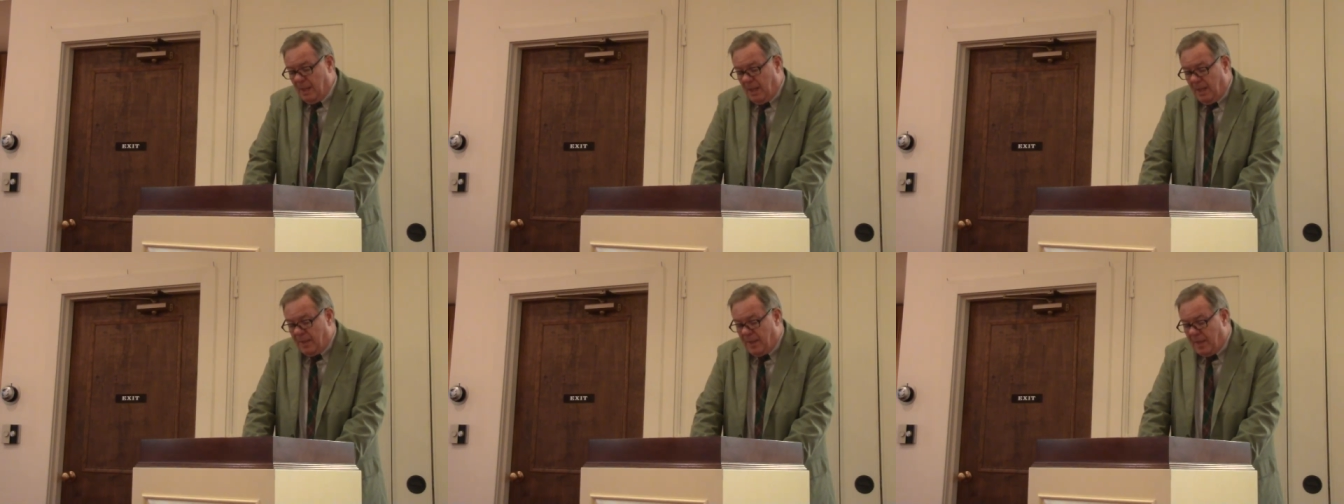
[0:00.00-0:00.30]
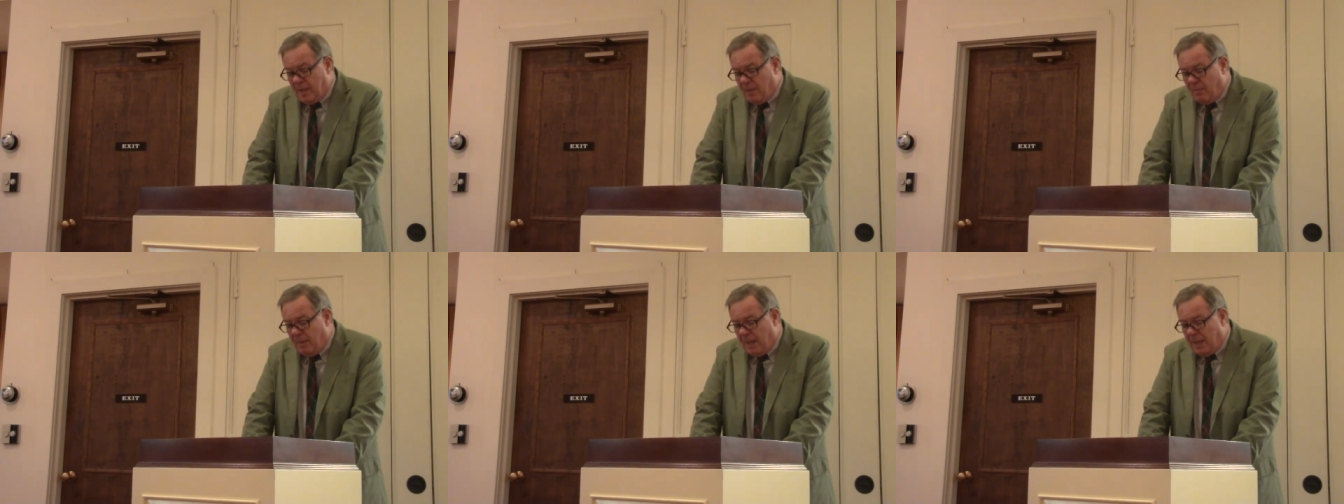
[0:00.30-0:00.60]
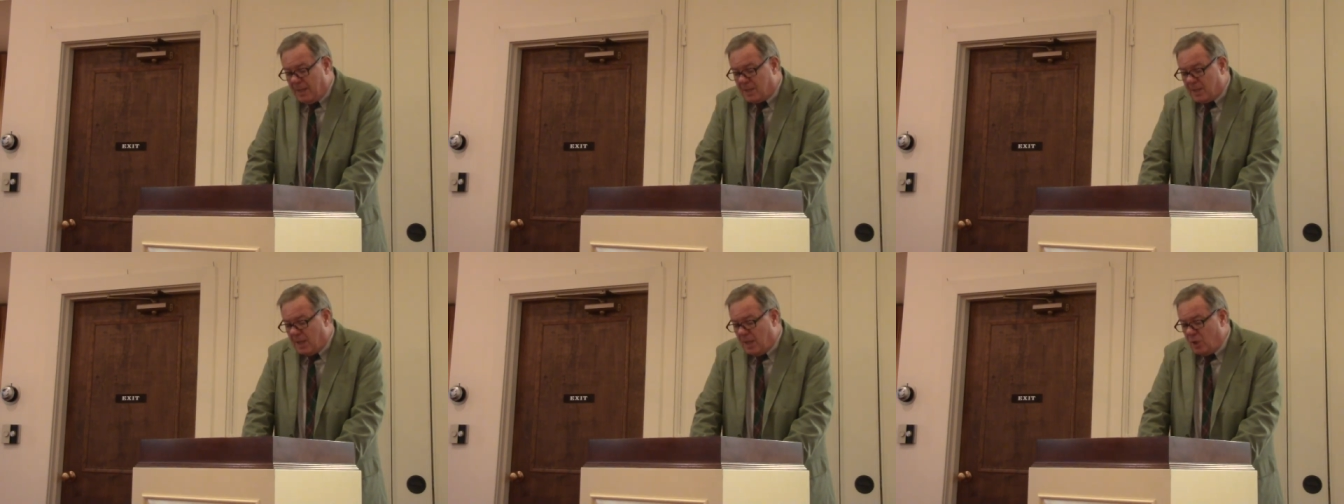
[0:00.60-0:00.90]
And then the
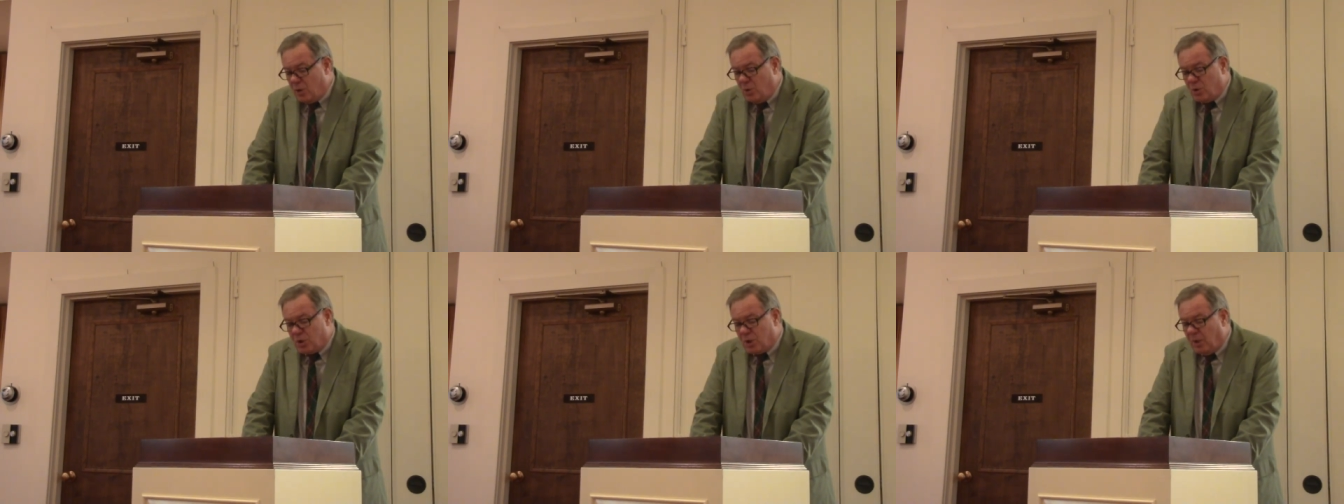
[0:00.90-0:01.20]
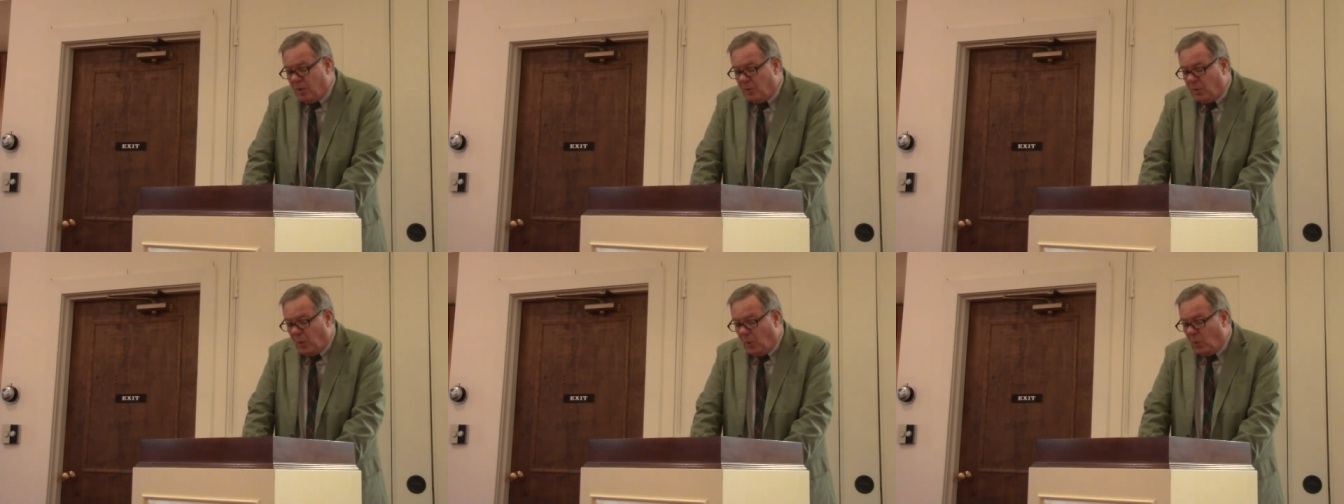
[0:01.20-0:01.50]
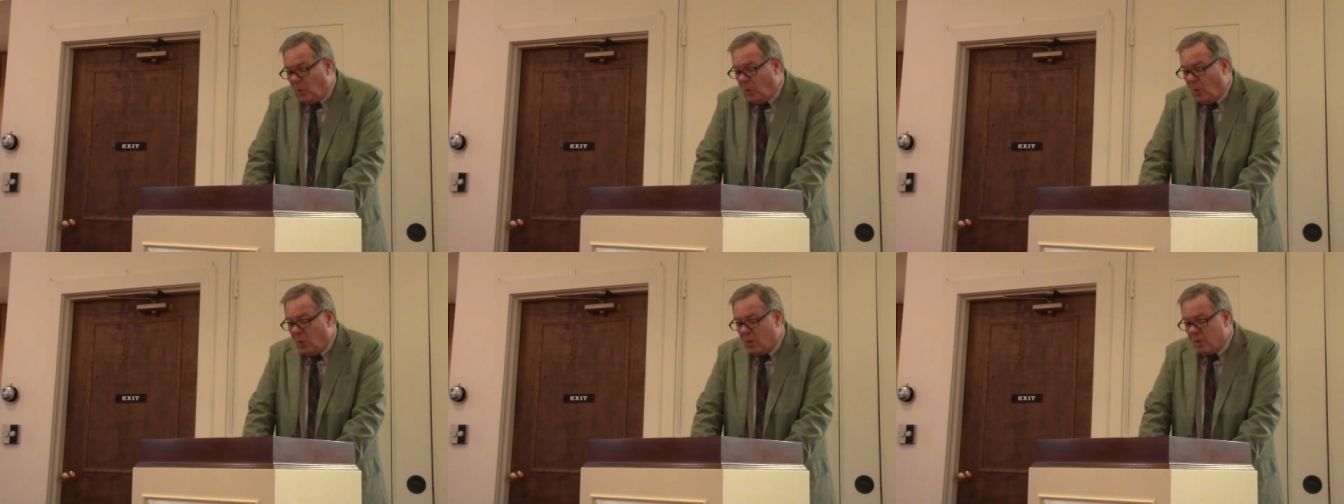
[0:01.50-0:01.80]
man said, You shall no
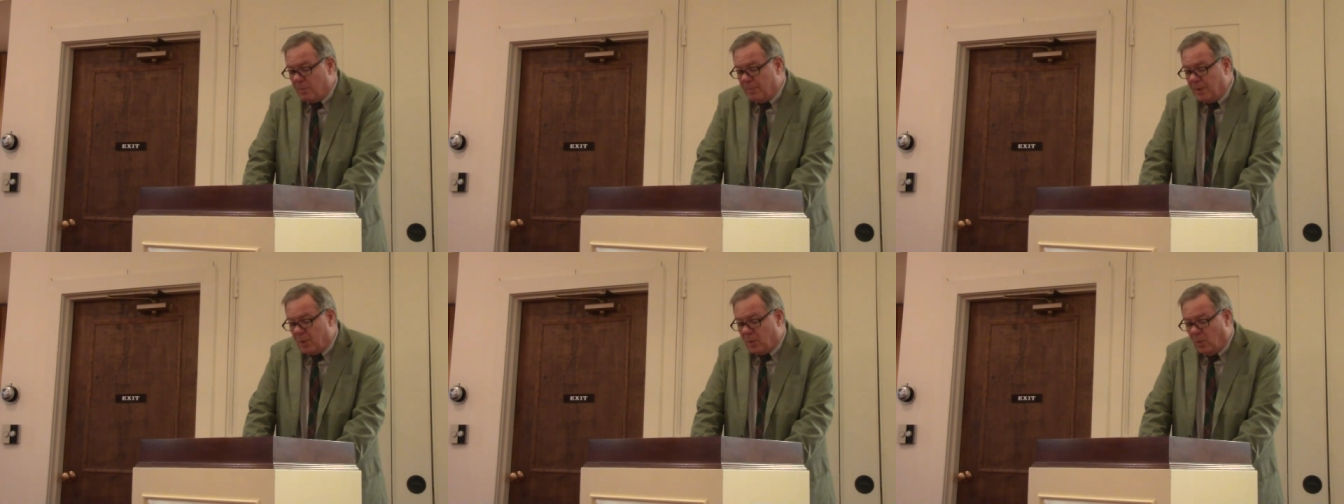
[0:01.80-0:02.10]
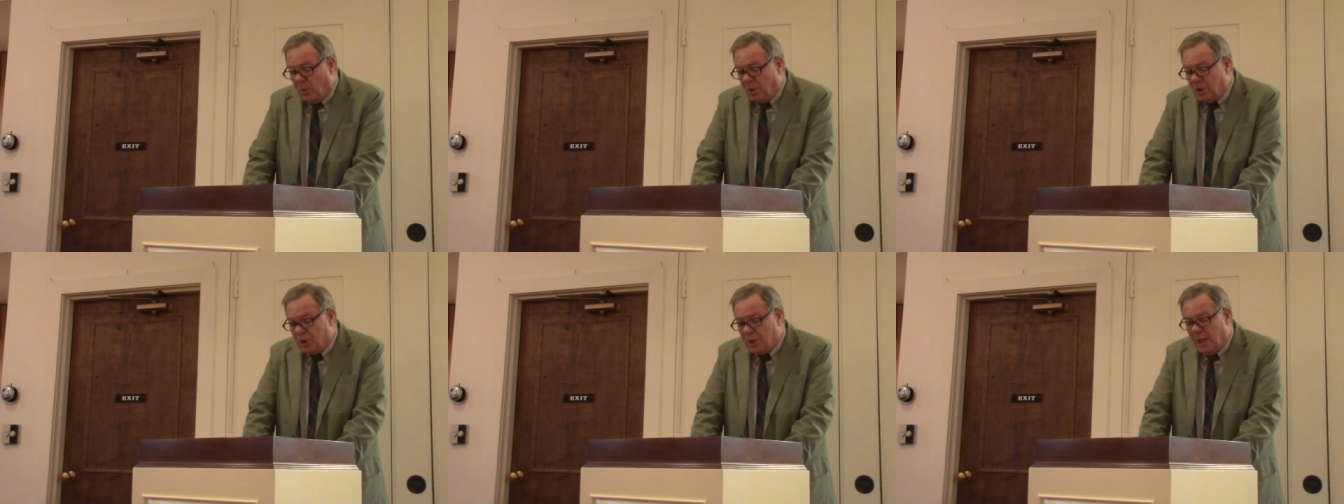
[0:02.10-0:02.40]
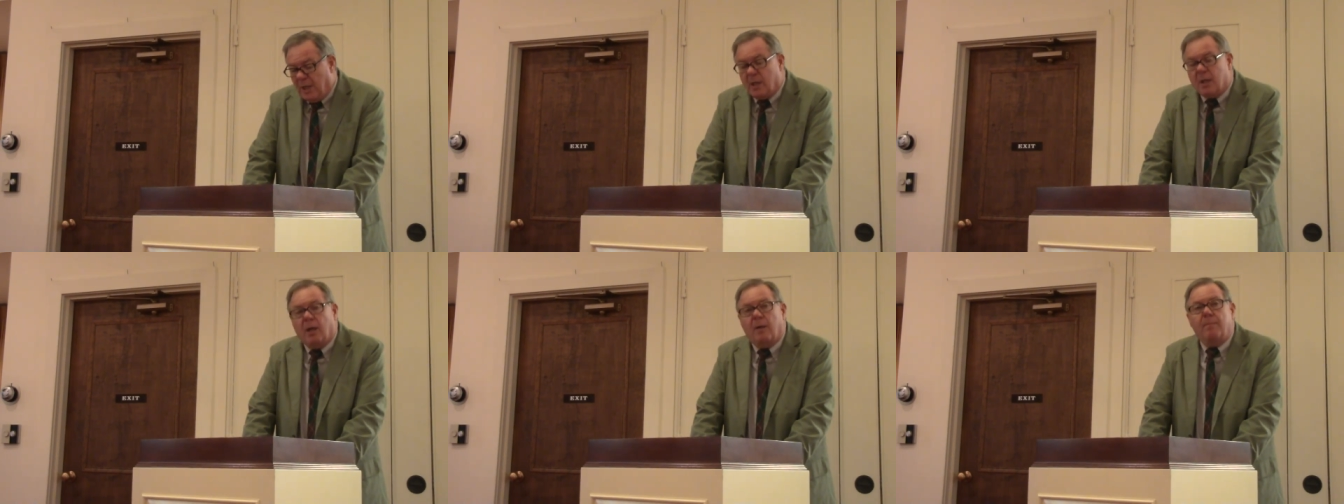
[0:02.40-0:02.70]
longer be called
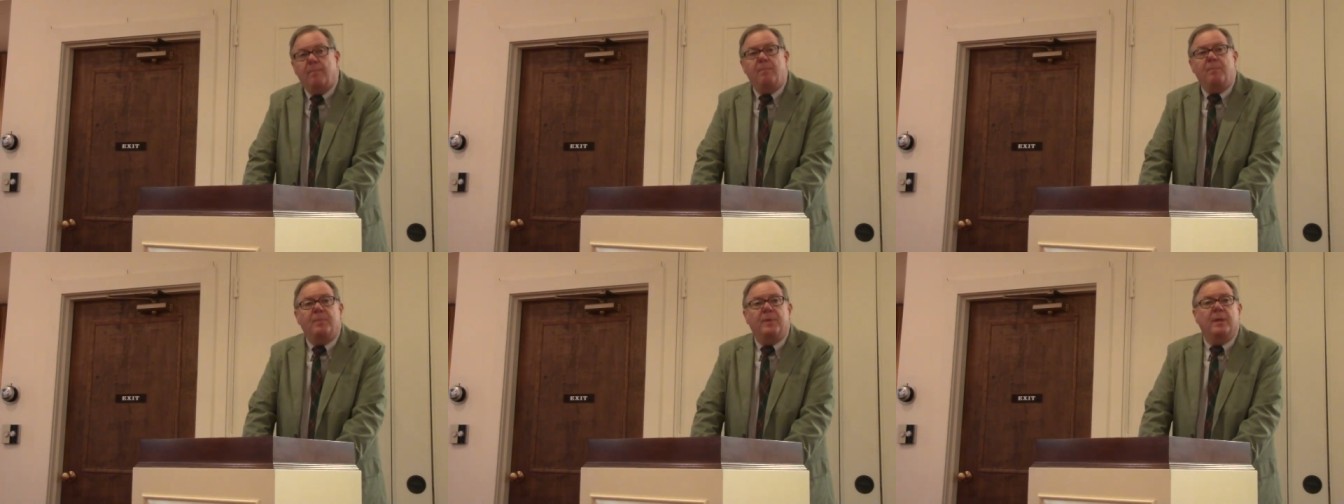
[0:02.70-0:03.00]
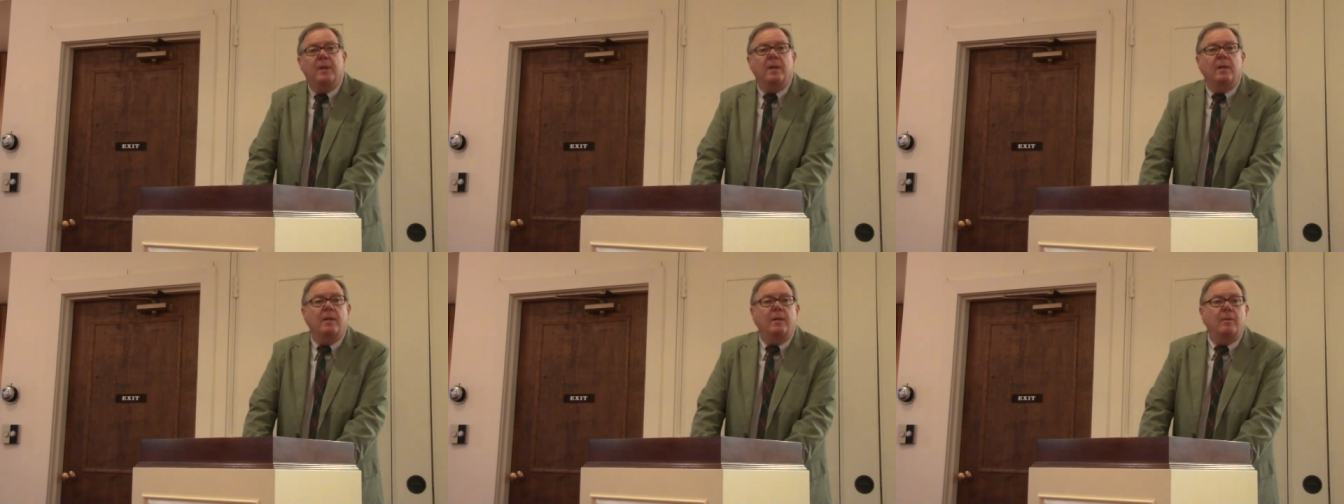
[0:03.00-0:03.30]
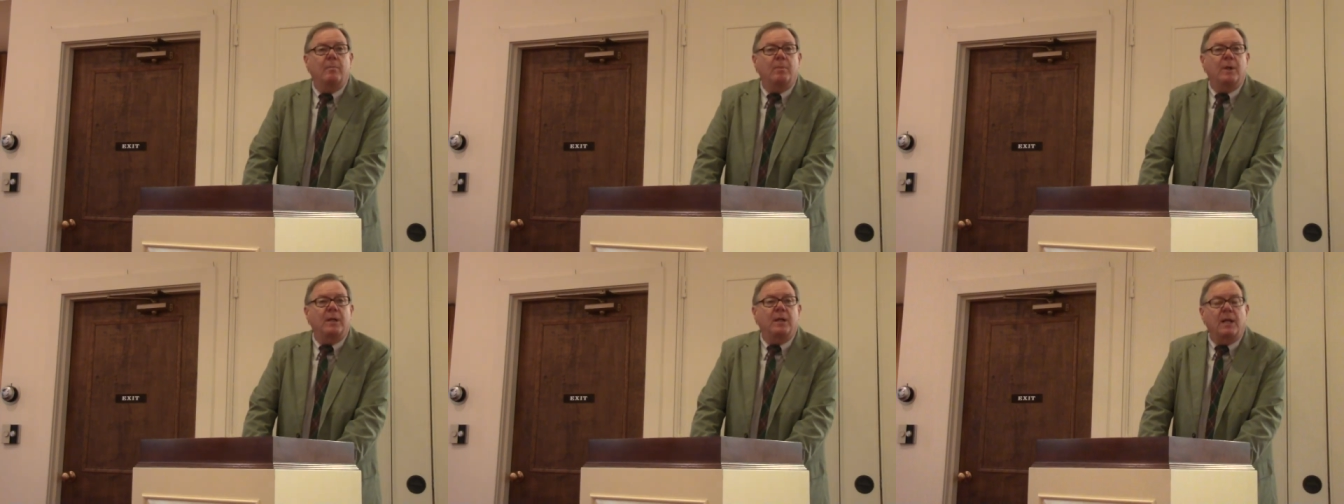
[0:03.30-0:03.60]
Jacob,
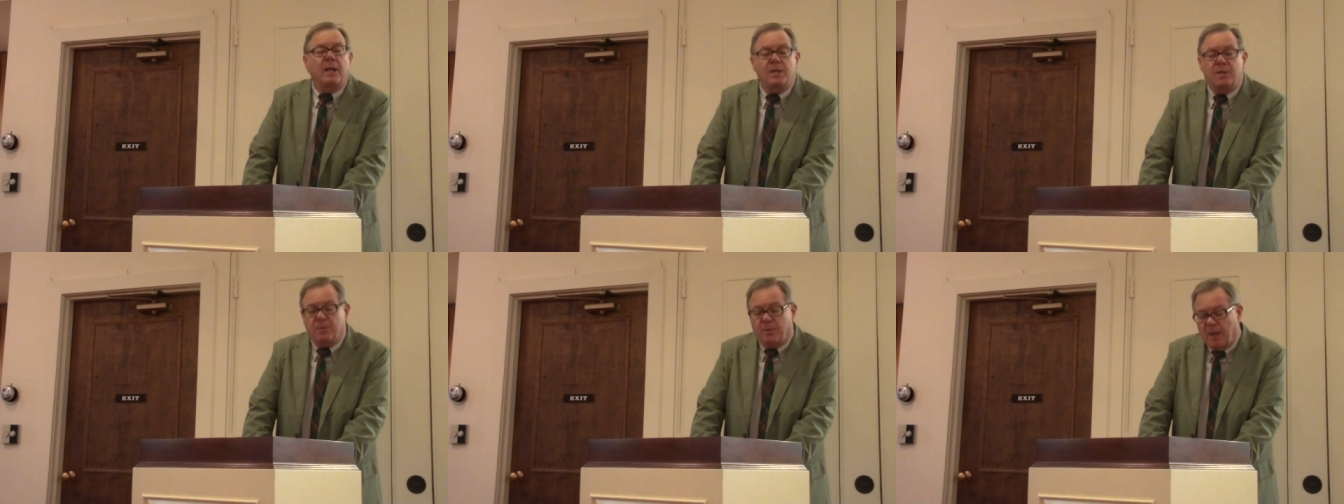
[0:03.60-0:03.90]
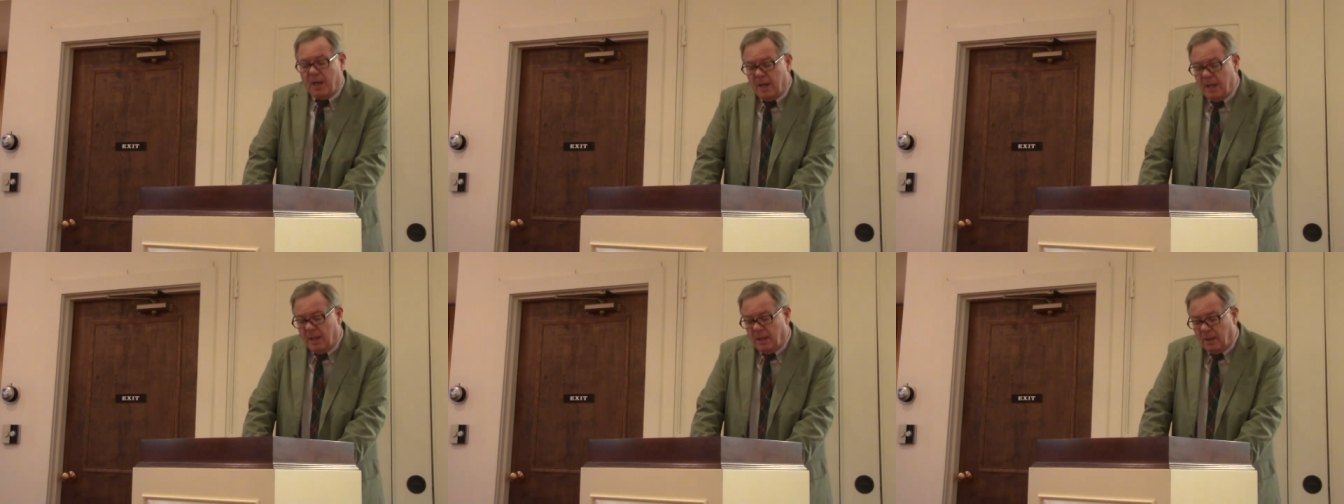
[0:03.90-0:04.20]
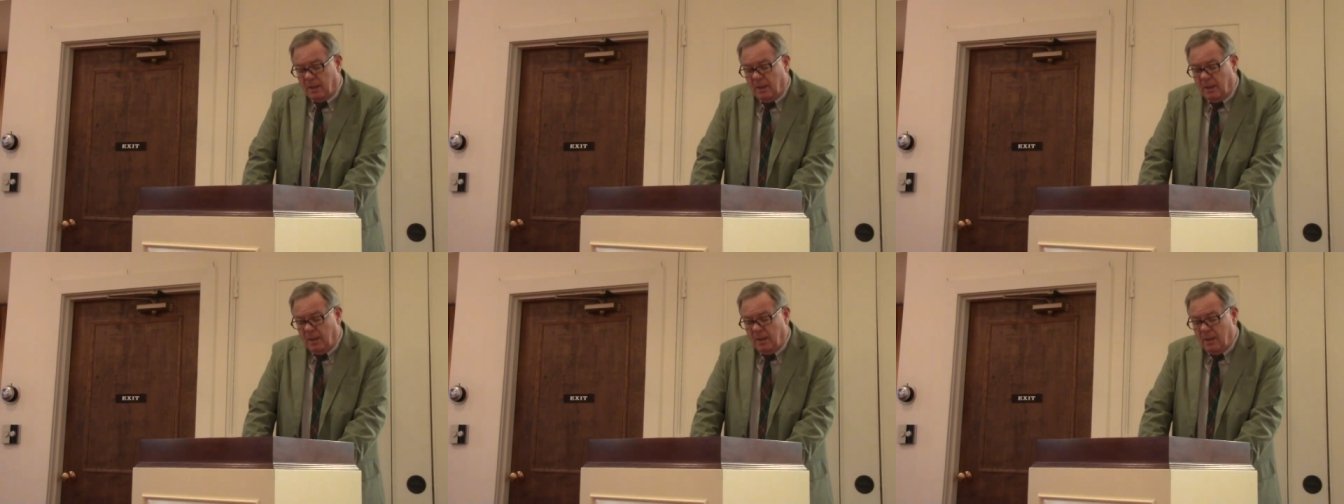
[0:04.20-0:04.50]
but
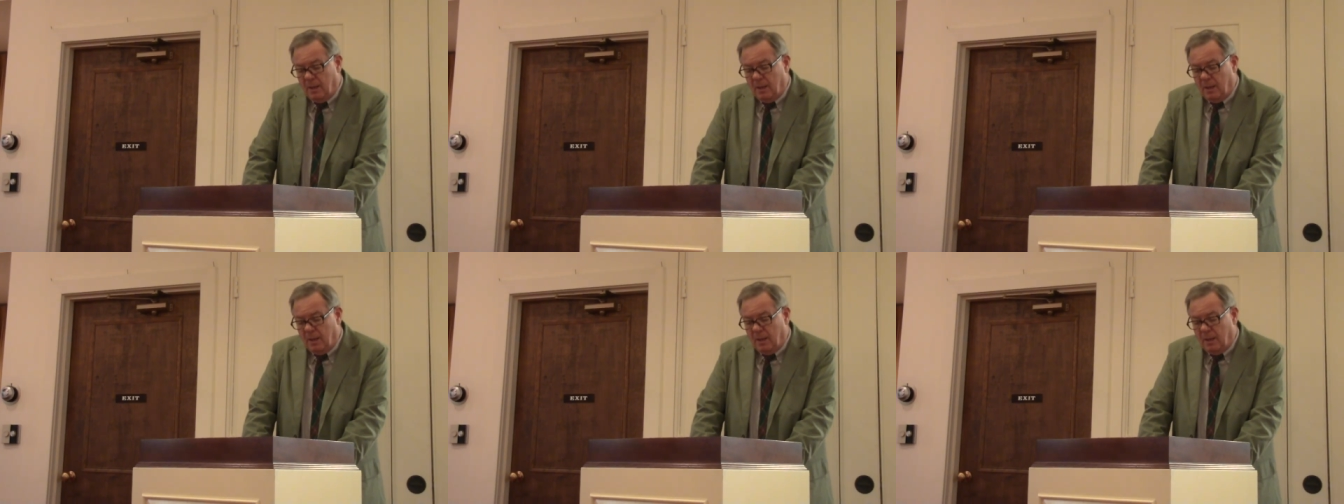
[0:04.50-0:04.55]
Israel,